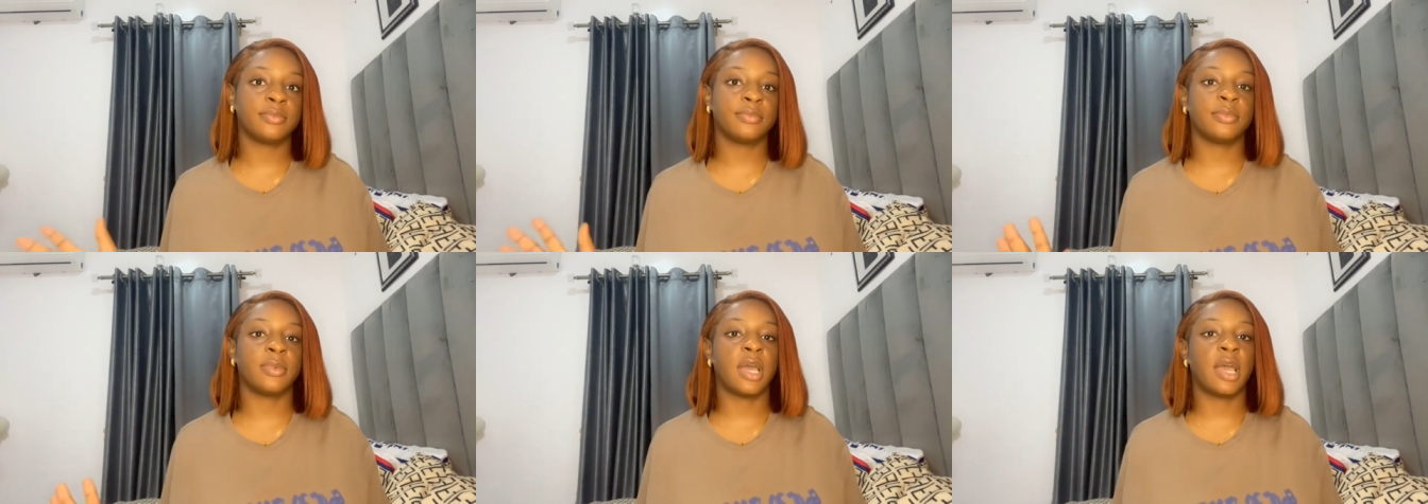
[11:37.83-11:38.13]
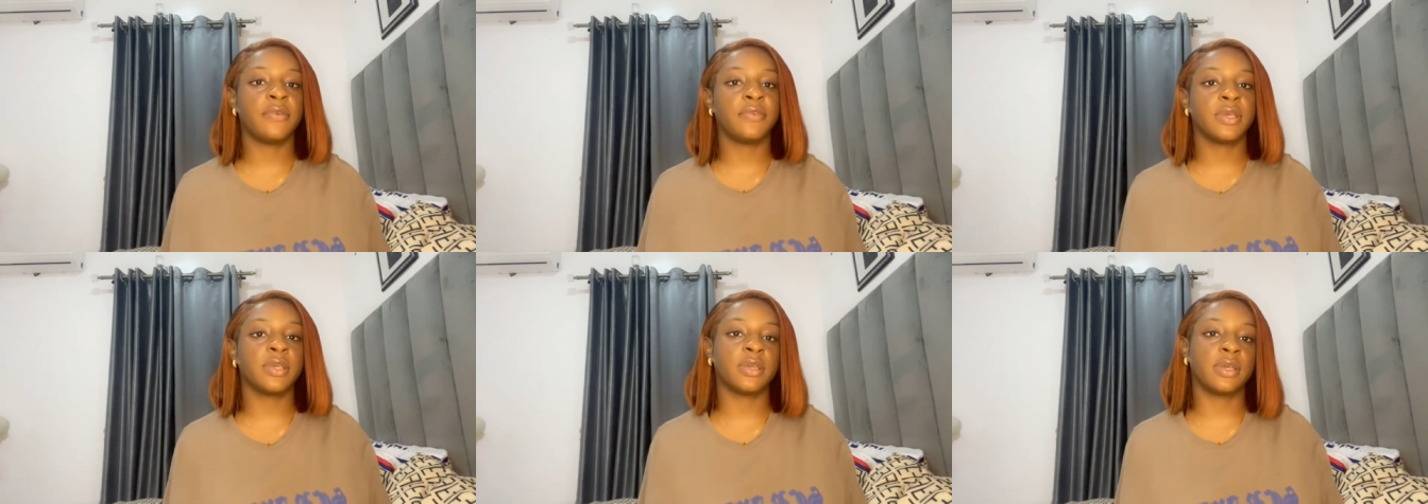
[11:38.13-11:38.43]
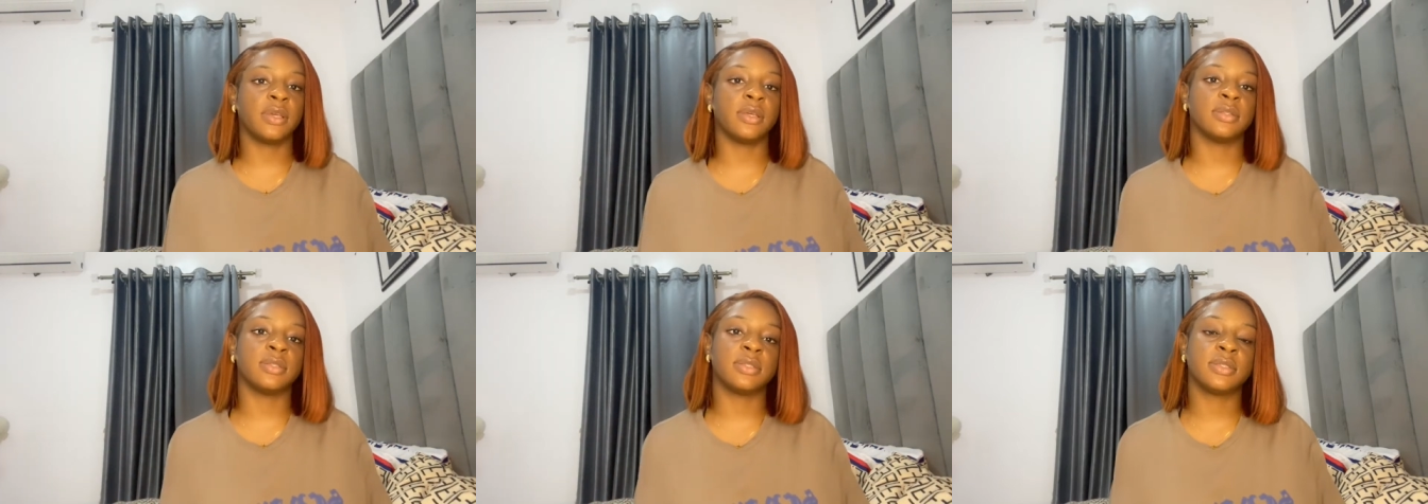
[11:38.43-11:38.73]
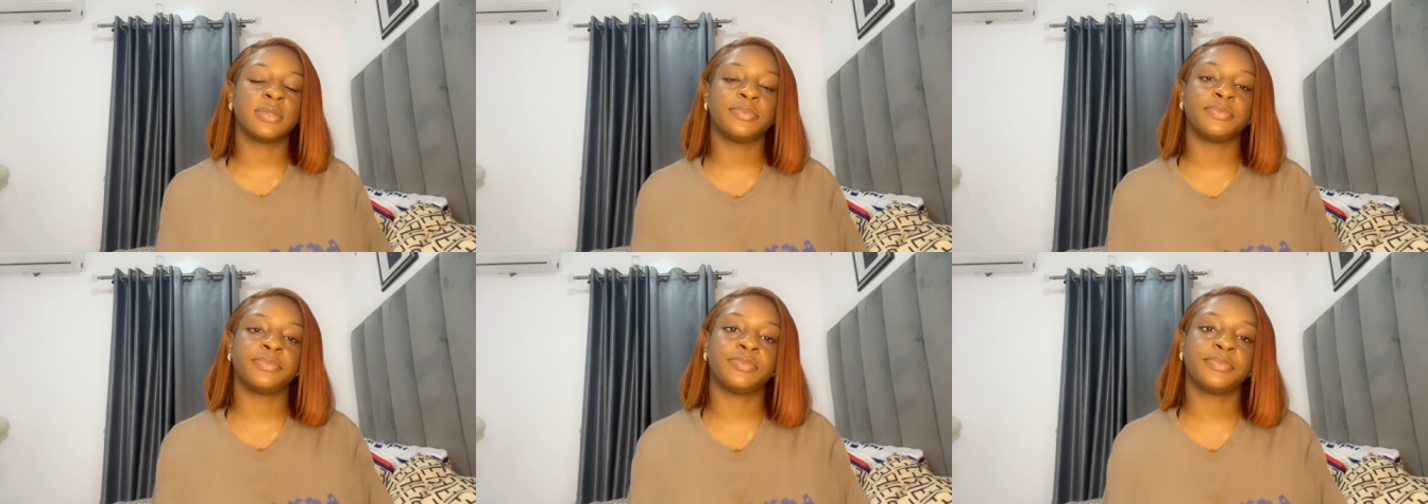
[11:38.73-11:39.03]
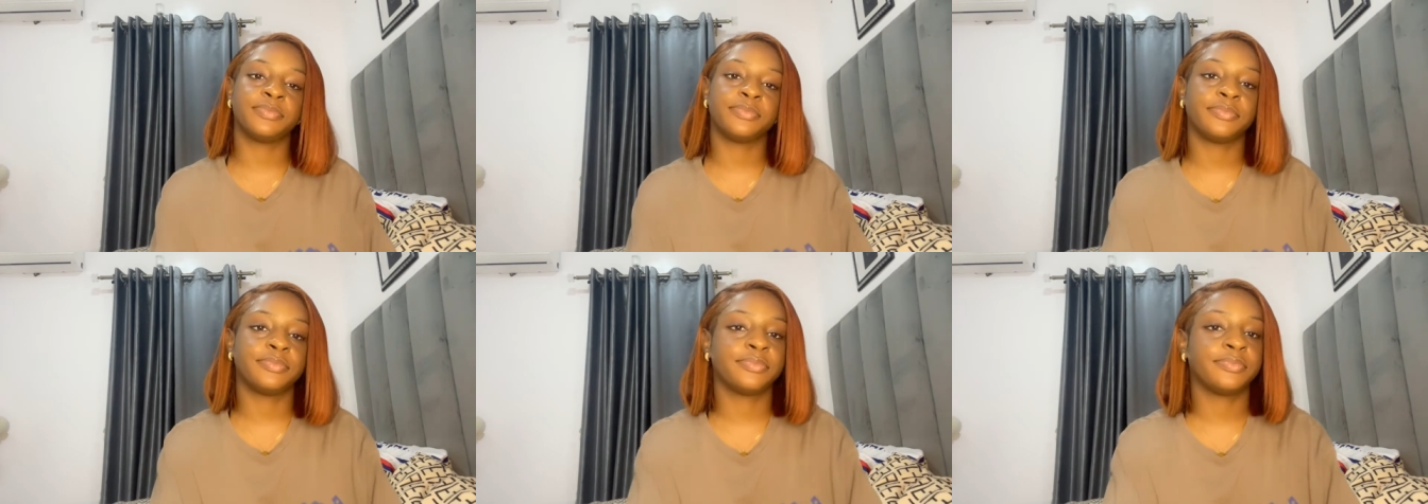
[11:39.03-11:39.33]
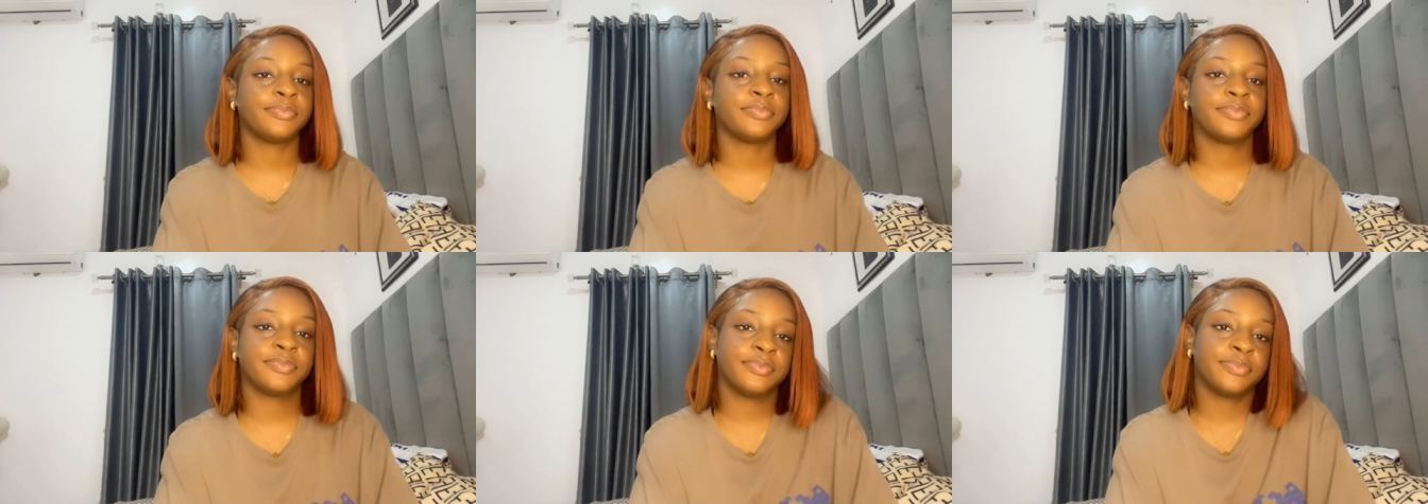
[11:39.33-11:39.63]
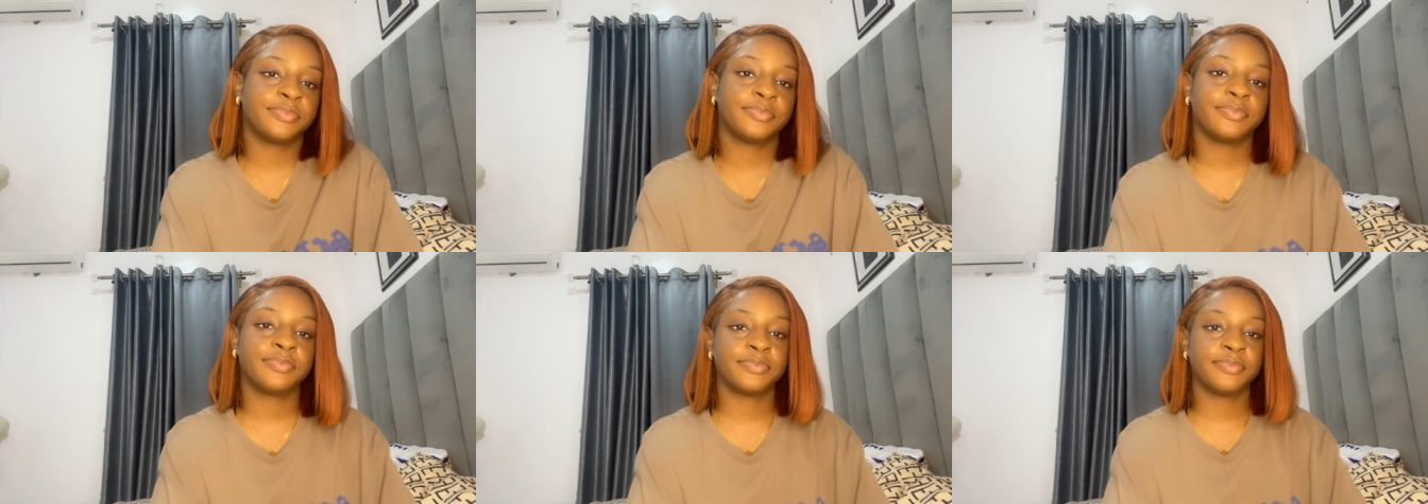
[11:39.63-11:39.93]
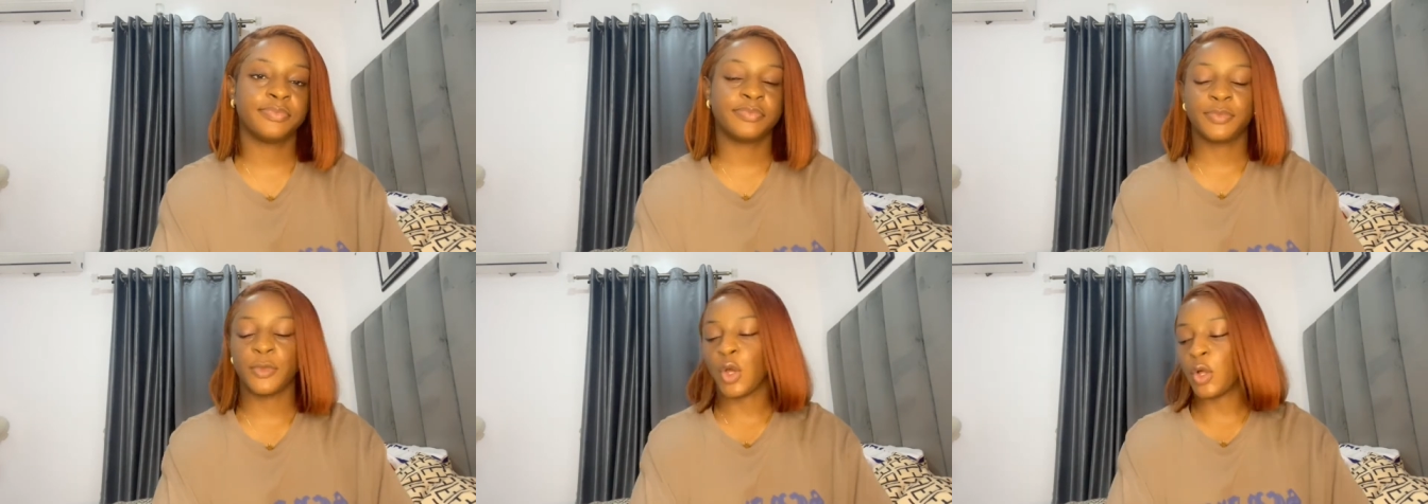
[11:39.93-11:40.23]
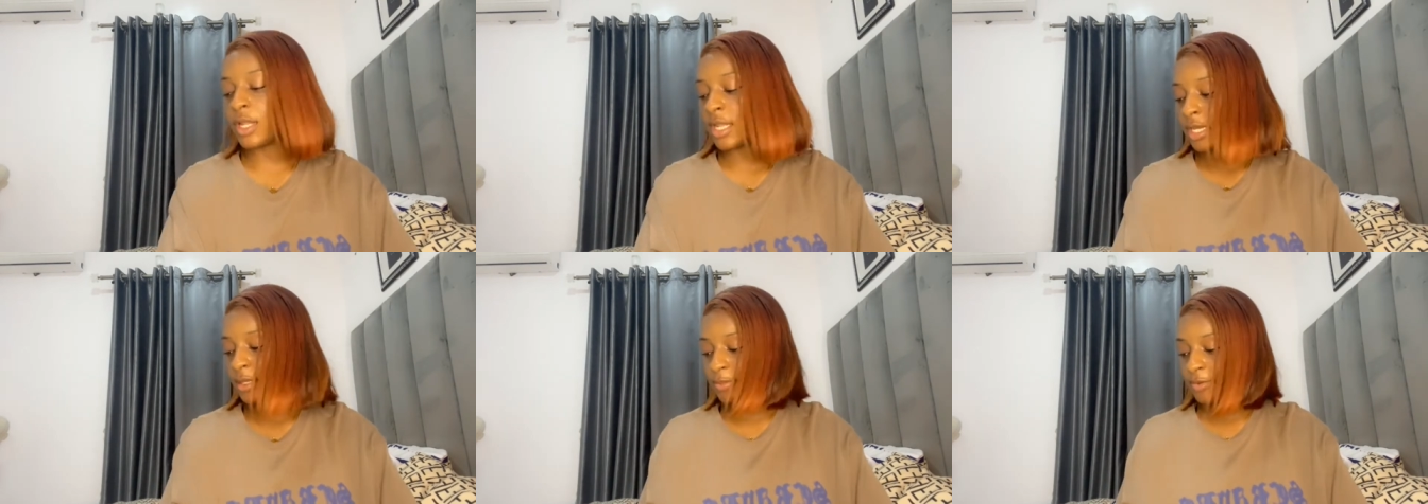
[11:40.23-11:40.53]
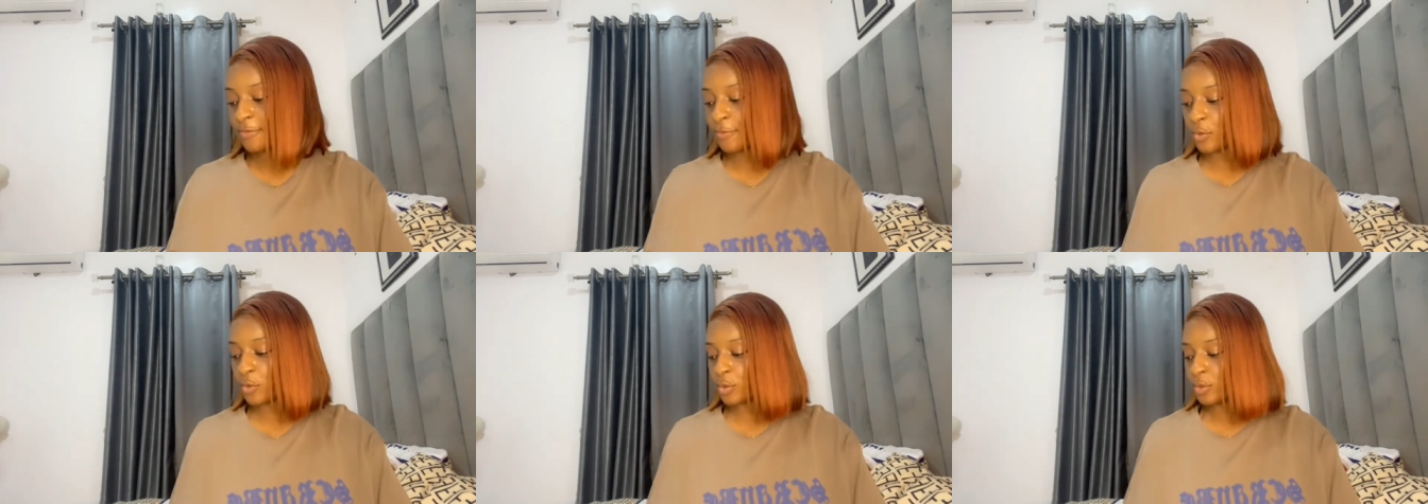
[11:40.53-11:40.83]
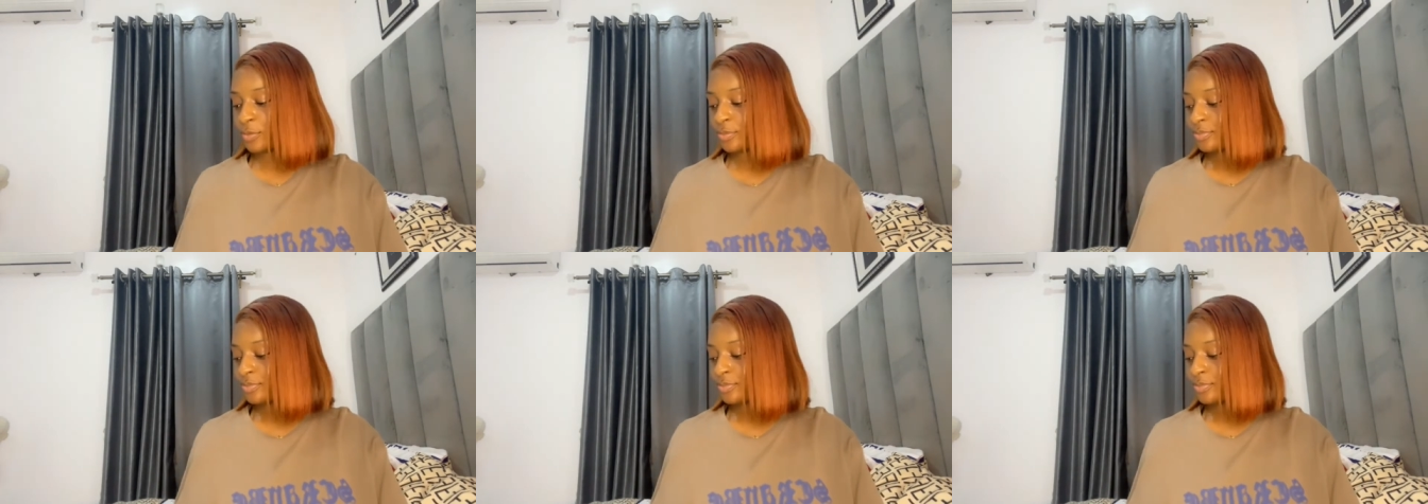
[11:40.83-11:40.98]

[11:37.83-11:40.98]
having kids, unlike before.